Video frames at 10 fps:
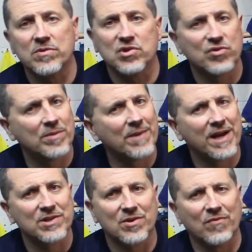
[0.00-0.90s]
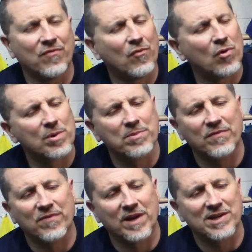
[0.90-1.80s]
Streamlight's affordable
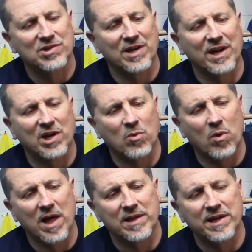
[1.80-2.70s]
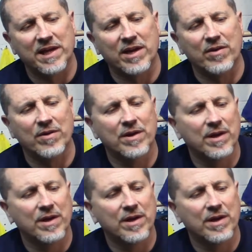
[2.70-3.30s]
flashlight, quality gear.